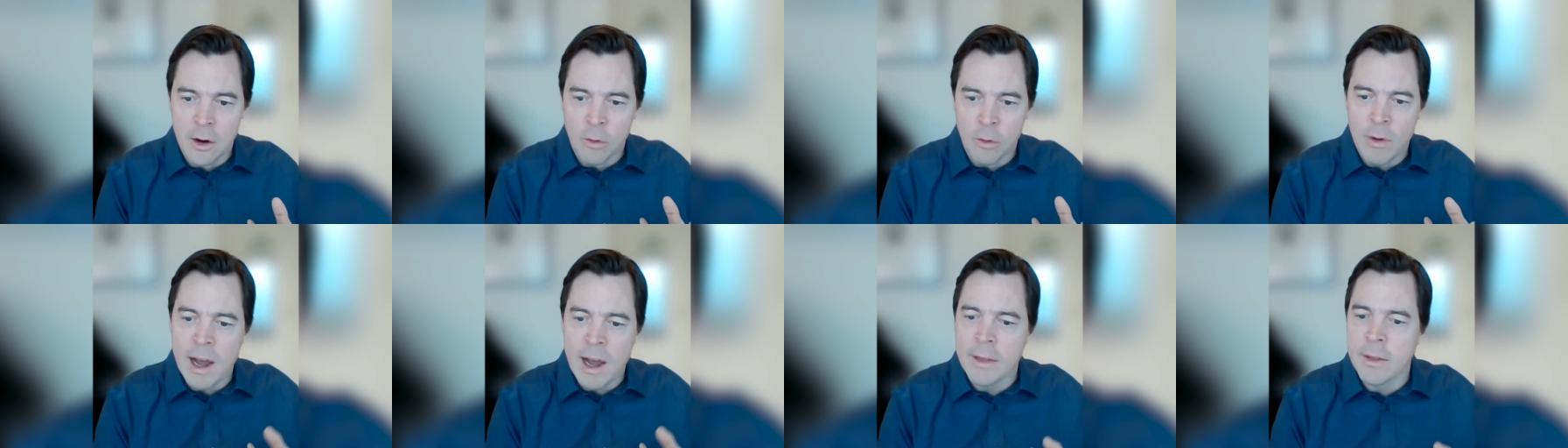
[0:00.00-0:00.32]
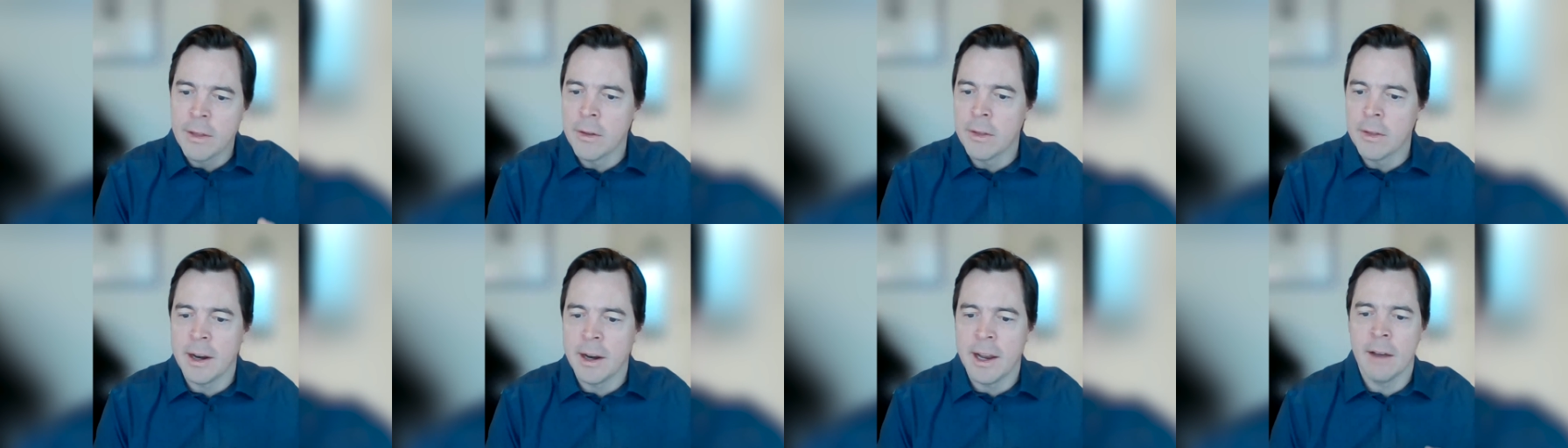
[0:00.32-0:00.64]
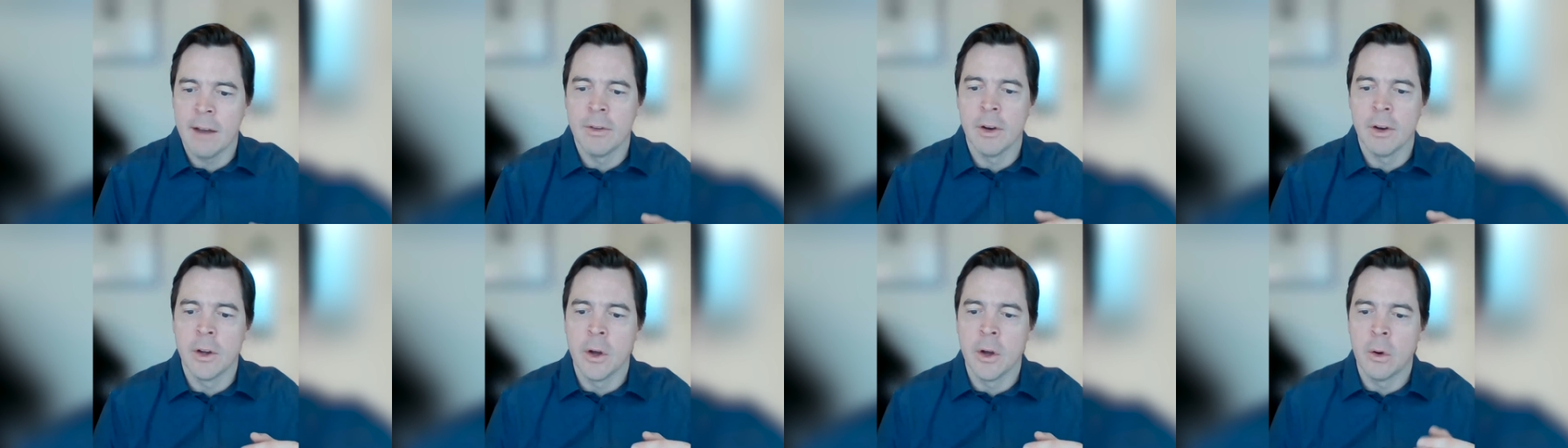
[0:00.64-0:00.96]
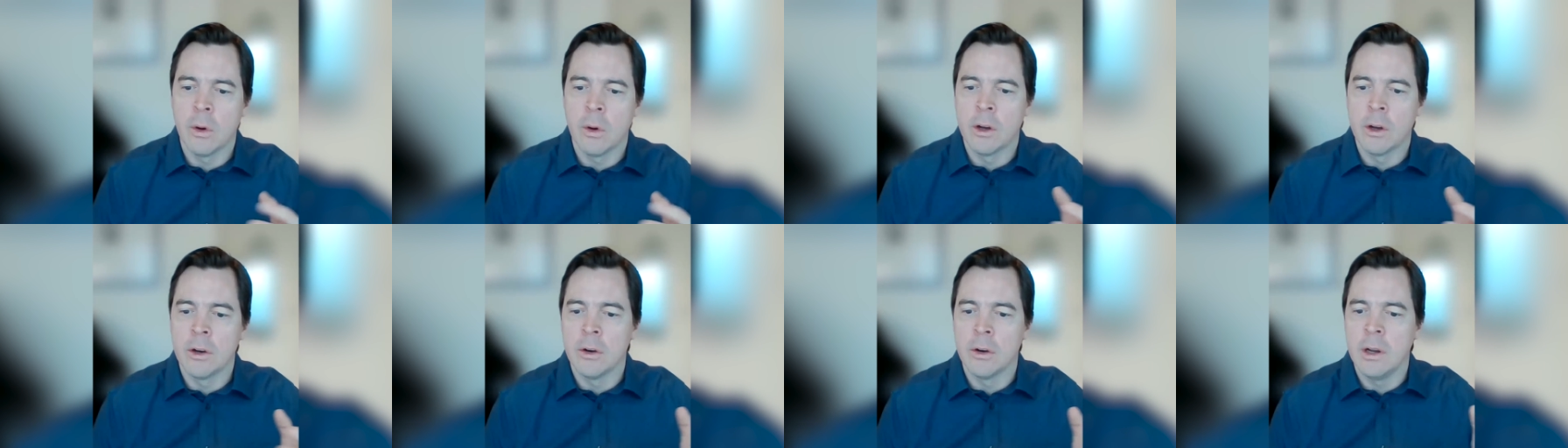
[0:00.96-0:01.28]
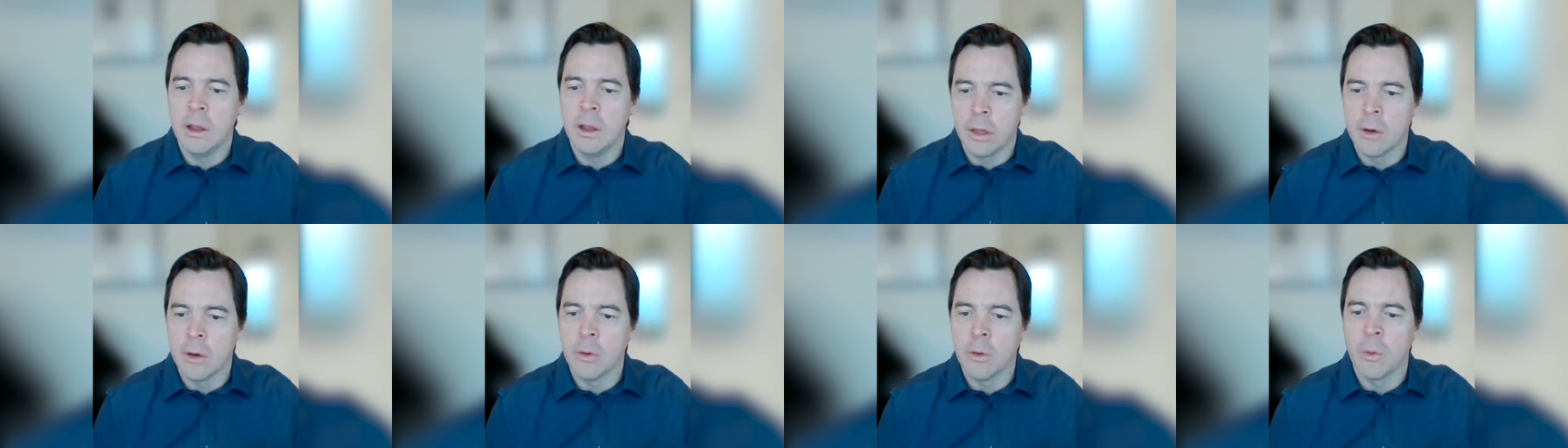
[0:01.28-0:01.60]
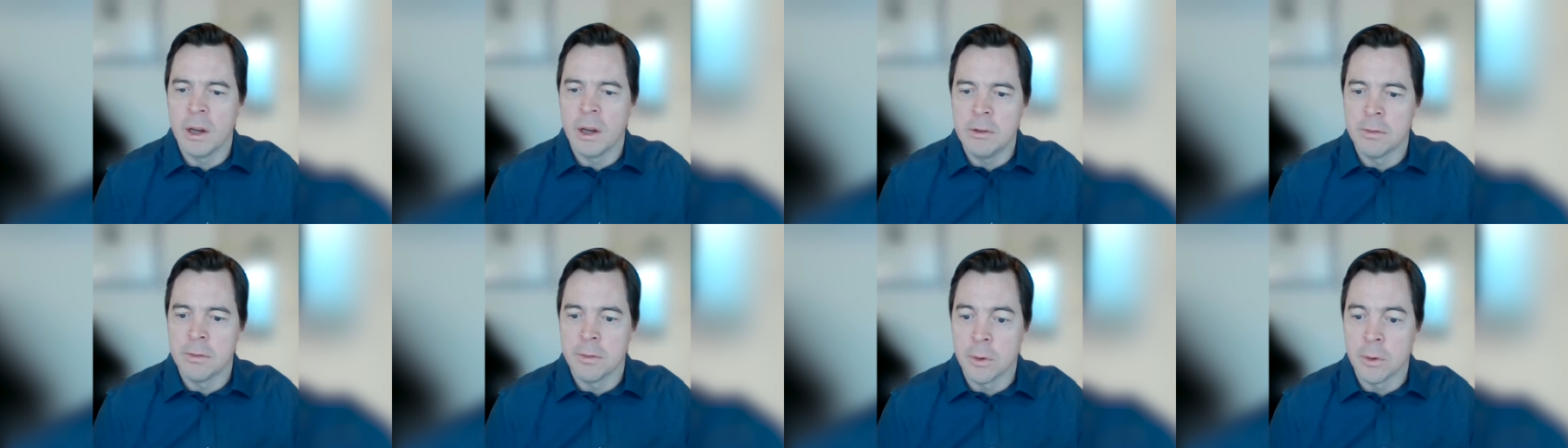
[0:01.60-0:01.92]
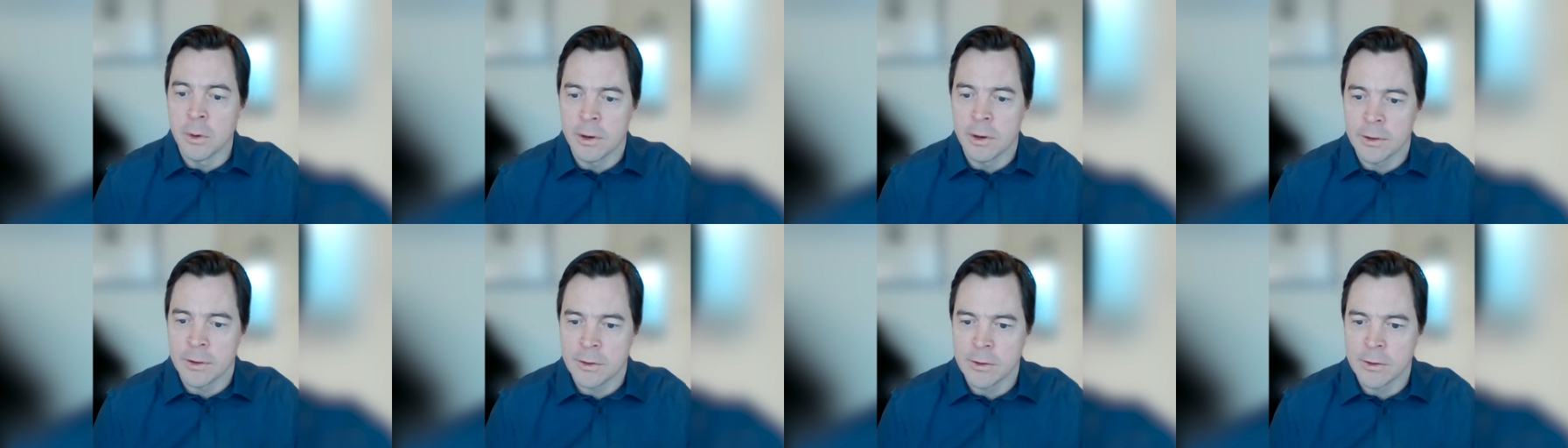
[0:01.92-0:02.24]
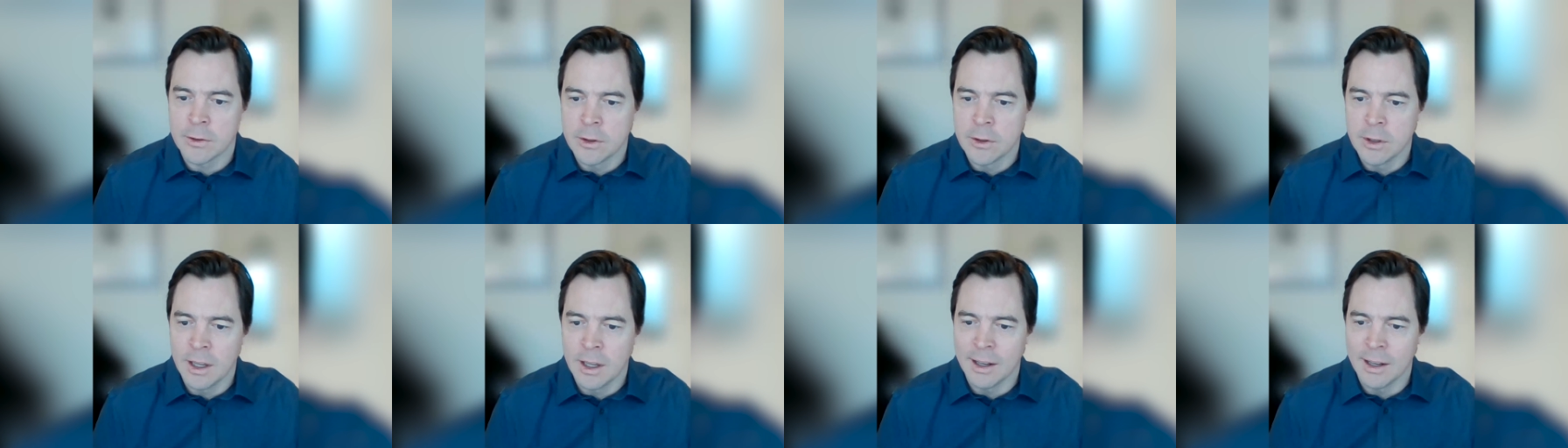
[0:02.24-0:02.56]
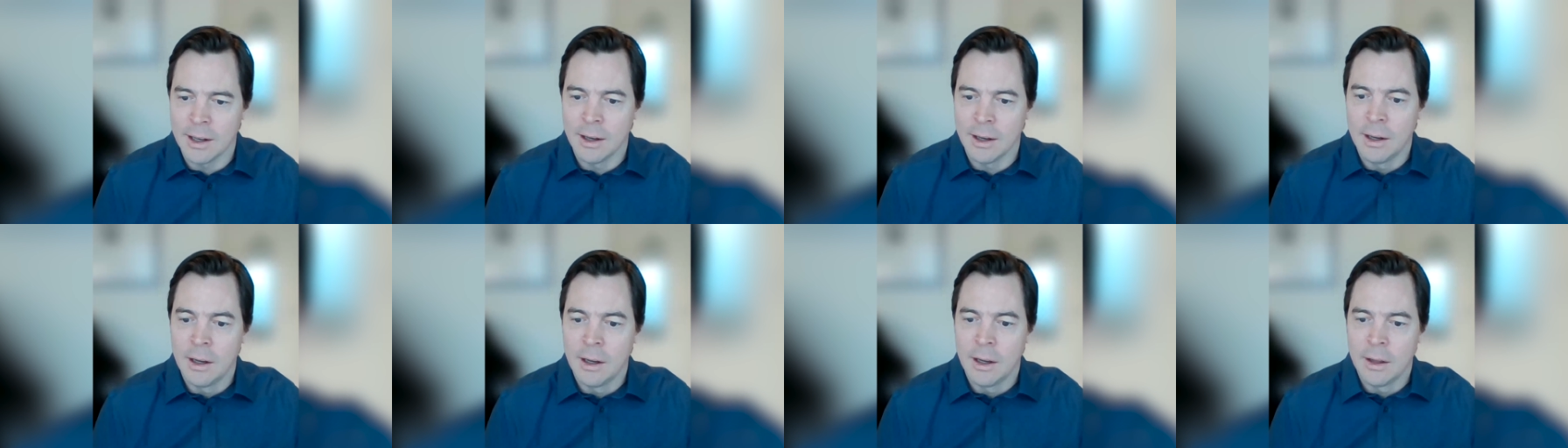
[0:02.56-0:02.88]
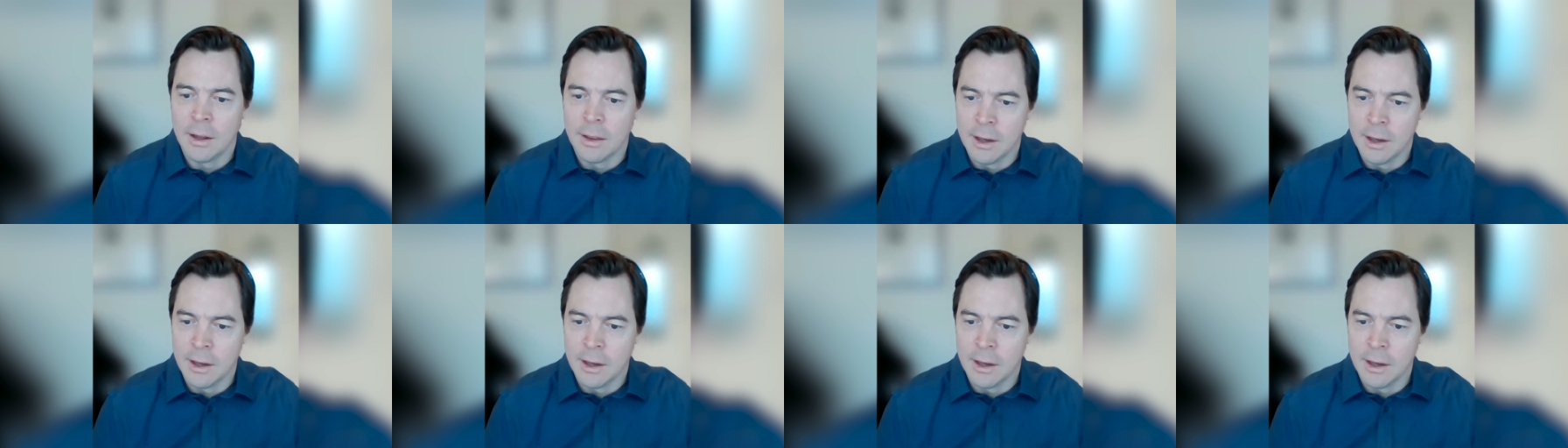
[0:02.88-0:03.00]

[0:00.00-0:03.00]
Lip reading: rather than having to go underneath their rainforests to get